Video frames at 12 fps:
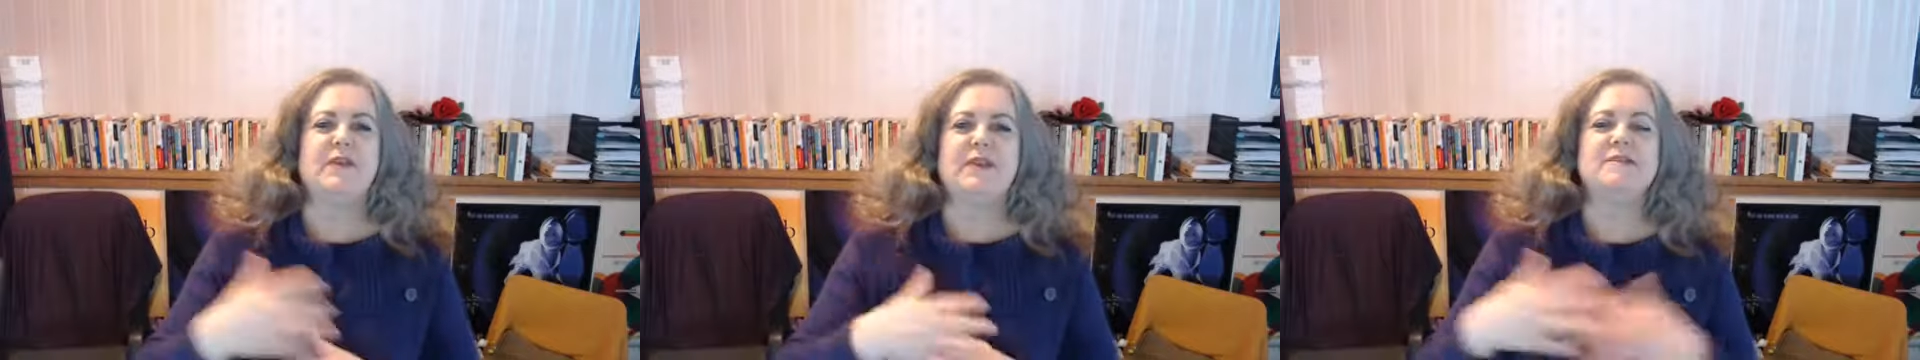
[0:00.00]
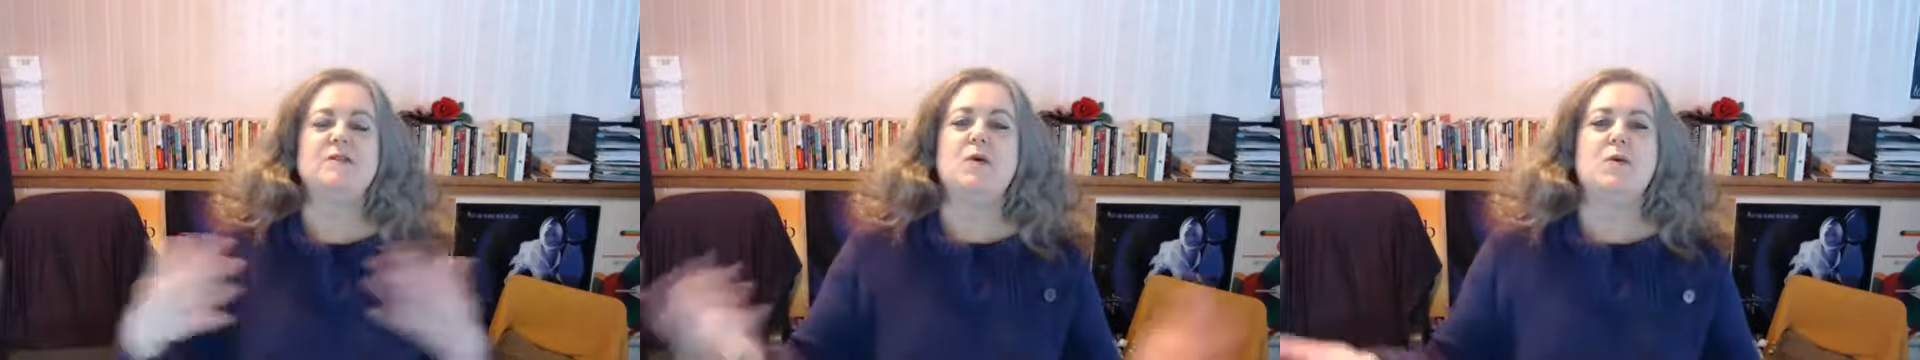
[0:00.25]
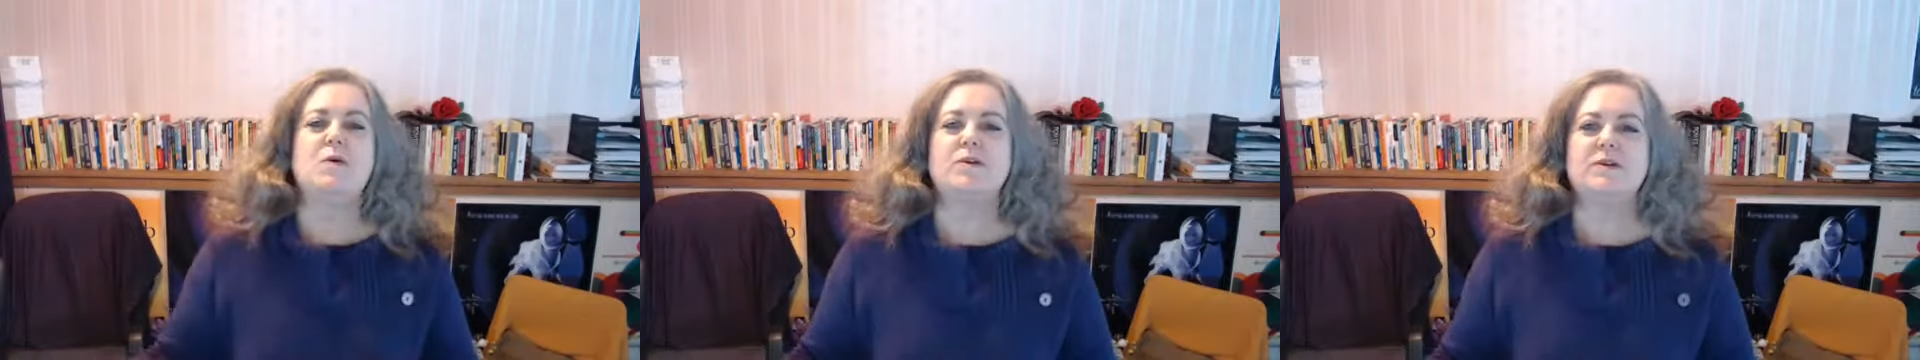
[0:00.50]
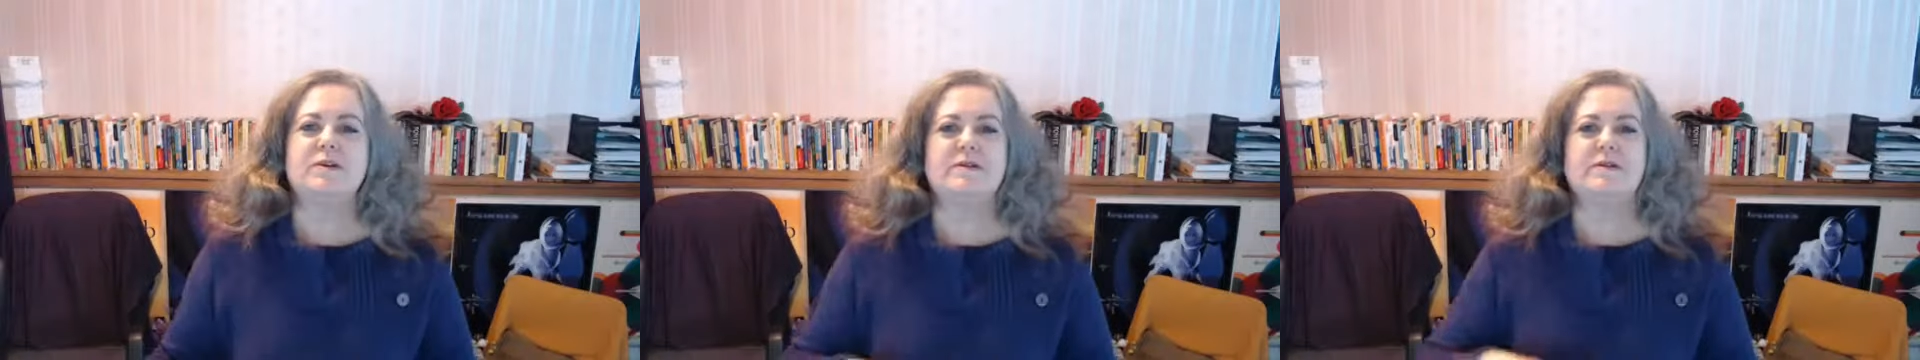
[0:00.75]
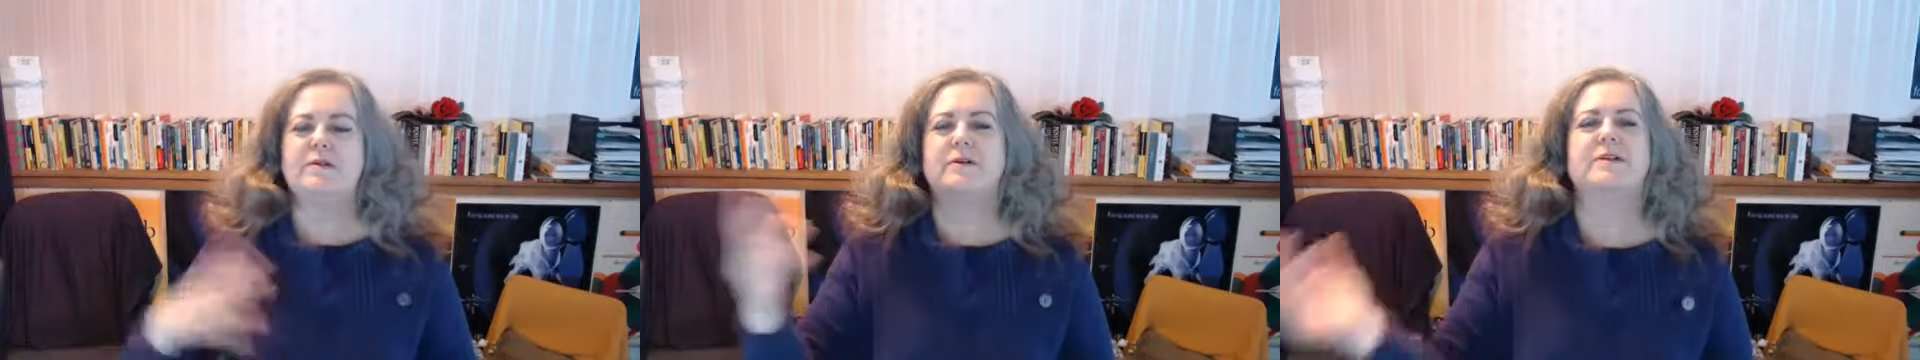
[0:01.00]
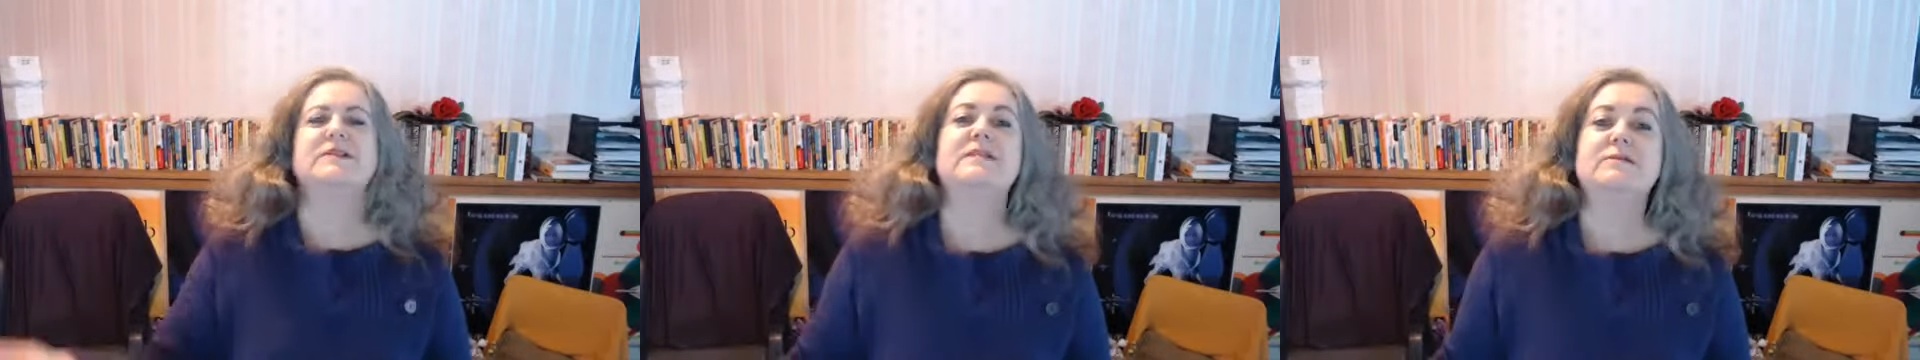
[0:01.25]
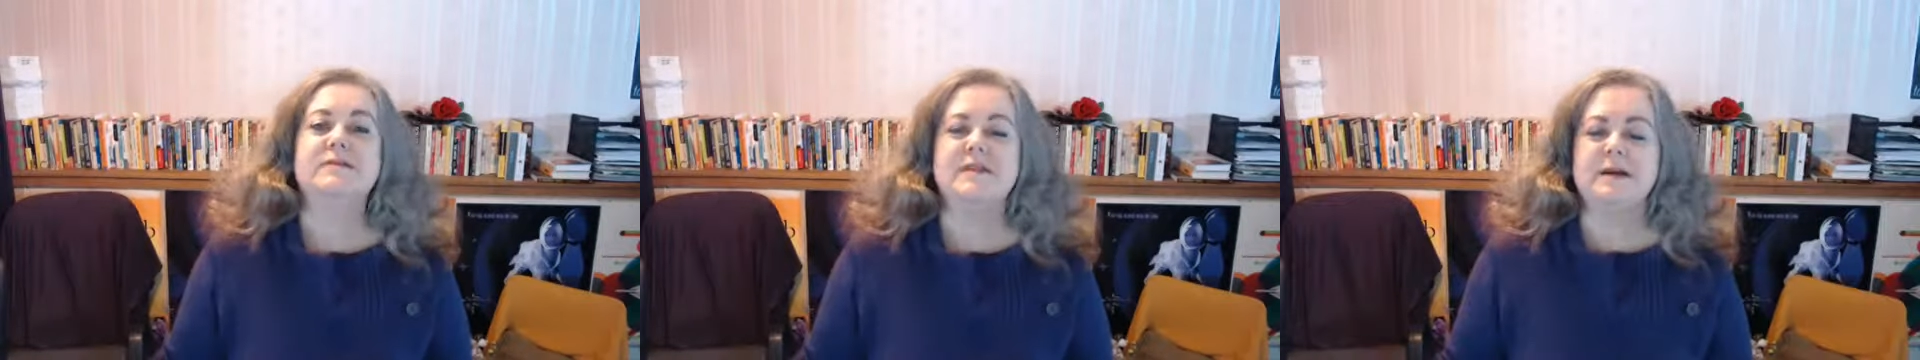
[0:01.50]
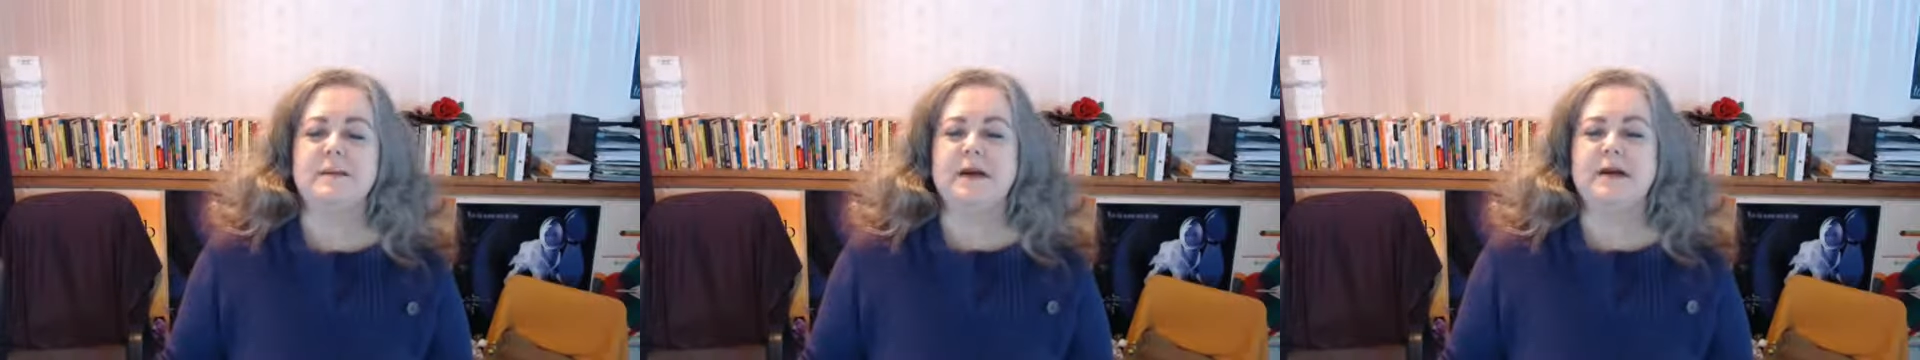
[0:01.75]
this quarter or until
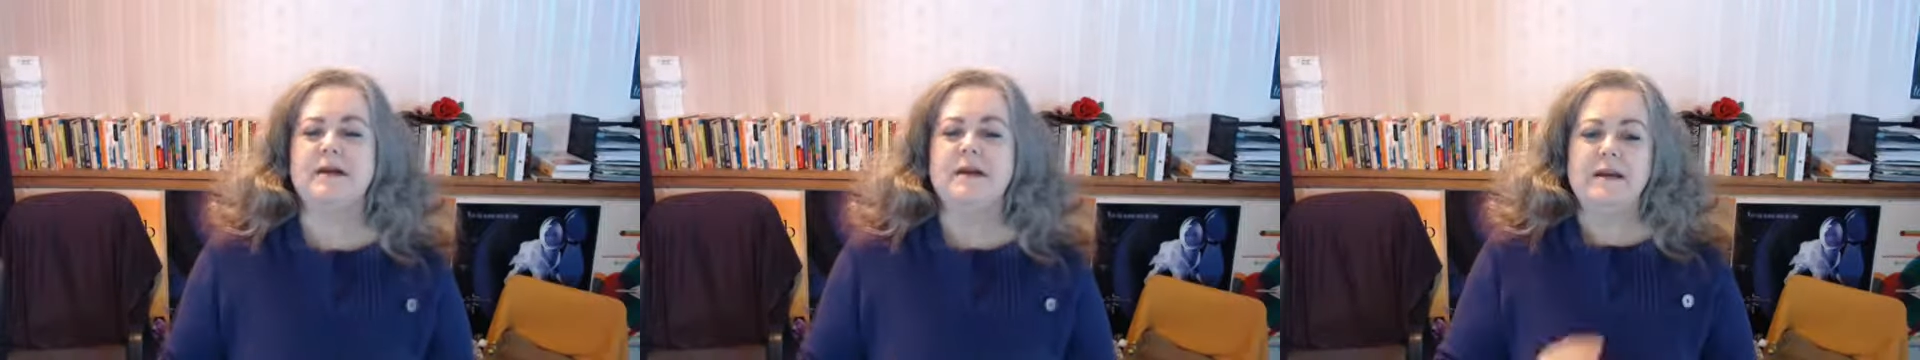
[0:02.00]
summer,